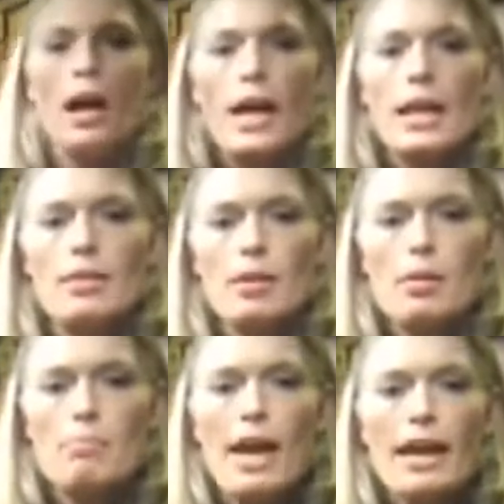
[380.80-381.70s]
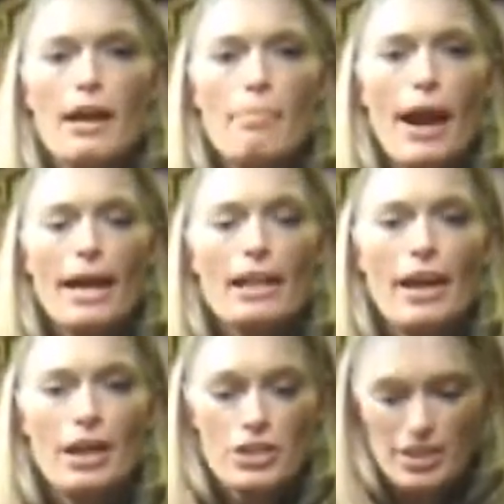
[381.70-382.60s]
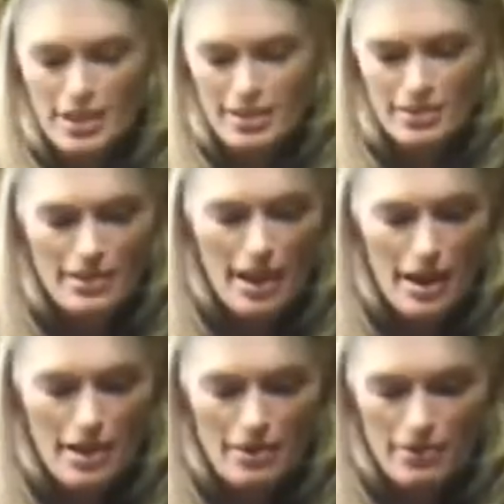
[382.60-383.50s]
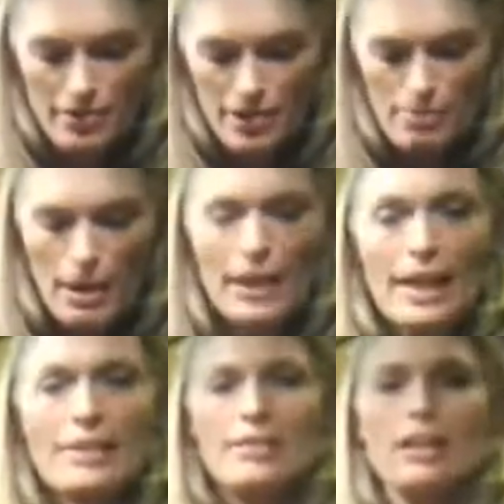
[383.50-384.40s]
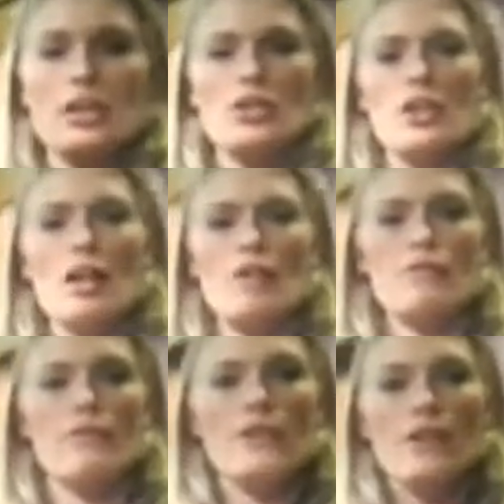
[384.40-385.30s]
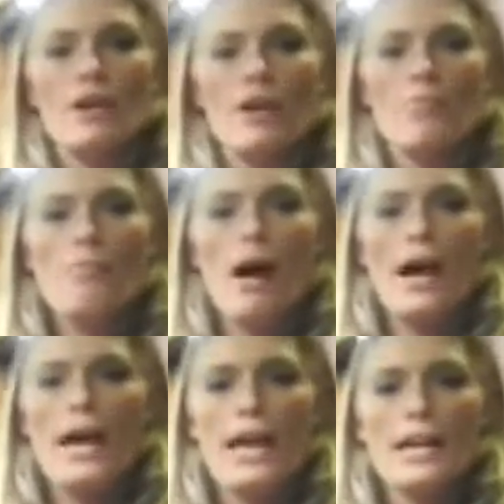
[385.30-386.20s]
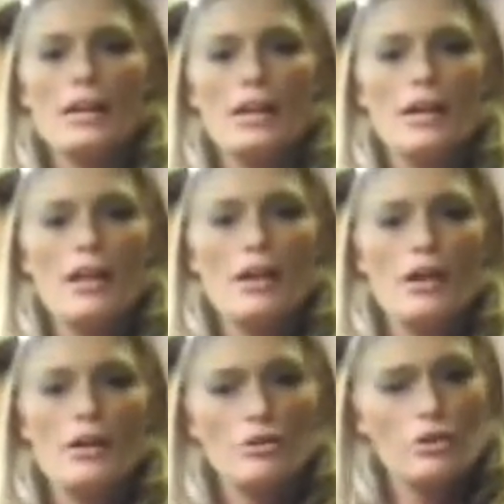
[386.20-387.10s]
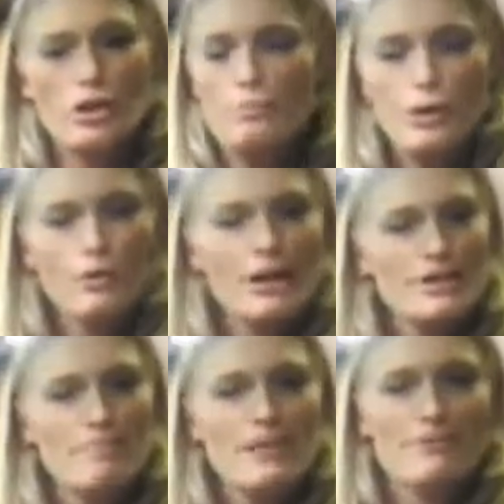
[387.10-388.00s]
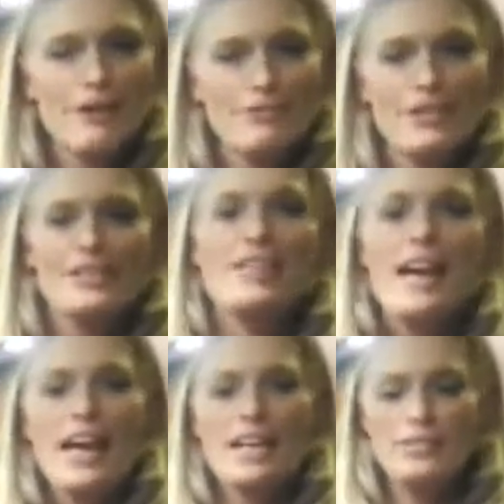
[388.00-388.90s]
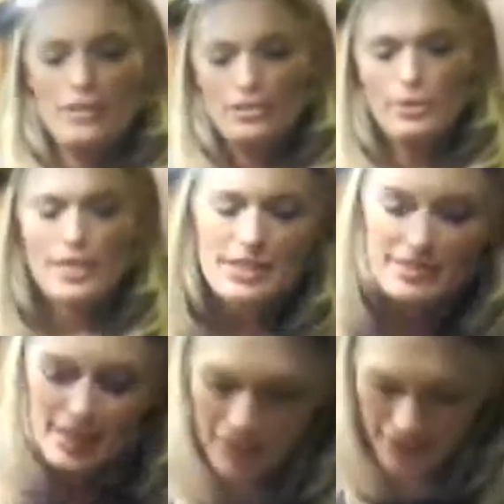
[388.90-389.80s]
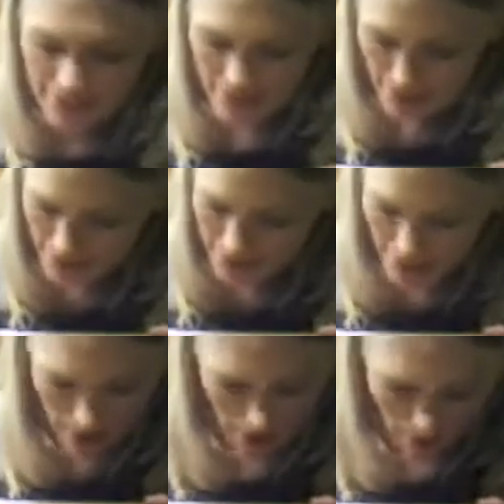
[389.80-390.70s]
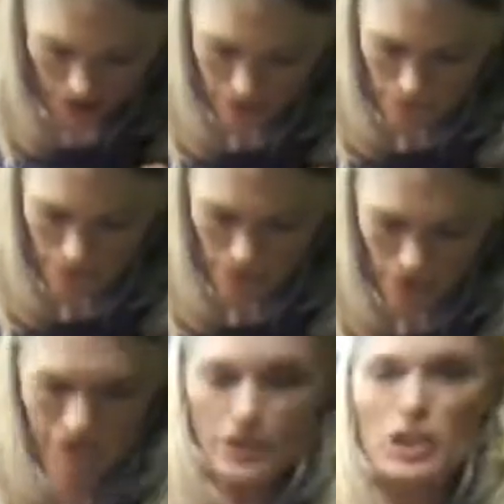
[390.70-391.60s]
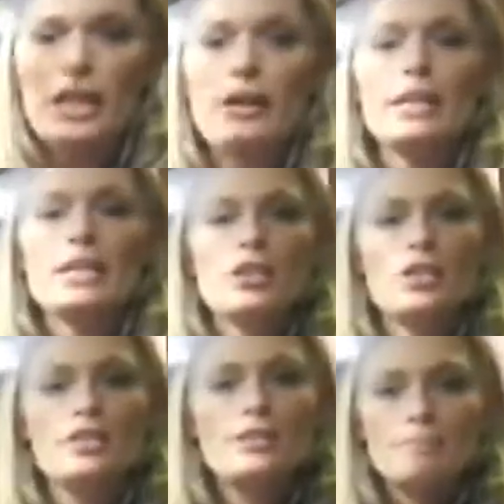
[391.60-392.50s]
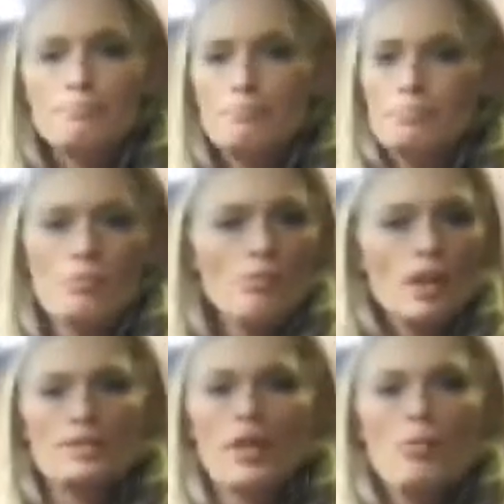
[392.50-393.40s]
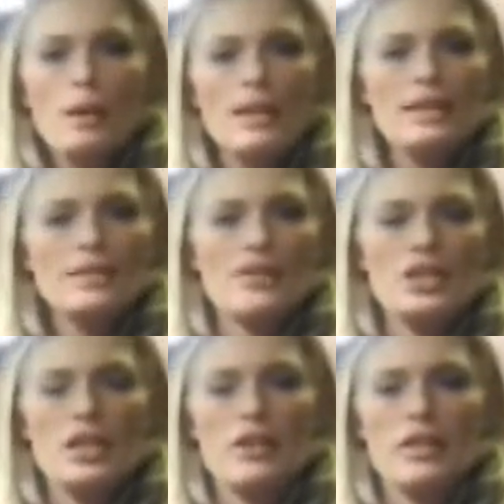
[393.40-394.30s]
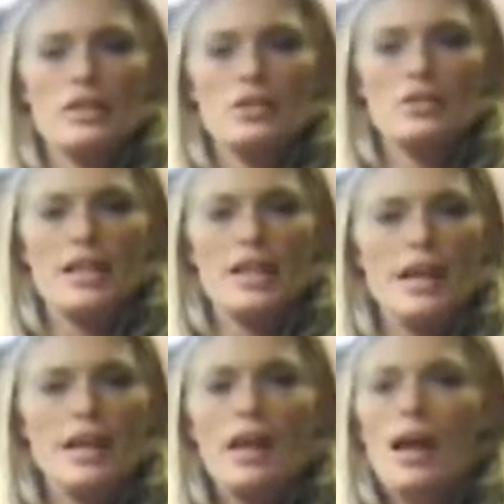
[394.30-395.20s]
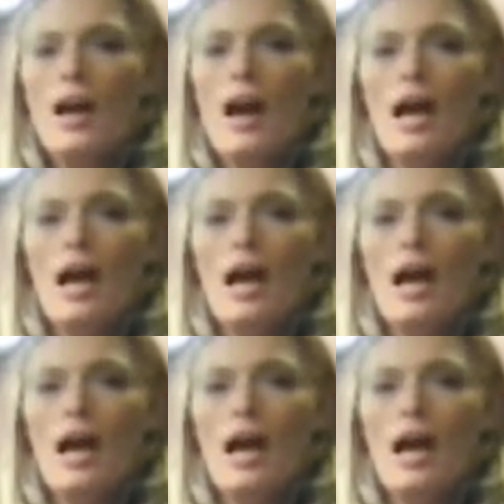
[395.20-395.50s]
I make my collection. This is my latest collection of my cookbook recipe favorites. And so this one is Elise's recipe book, Vegetarian Dishes. It's all my latest vegetarian dishes that I like,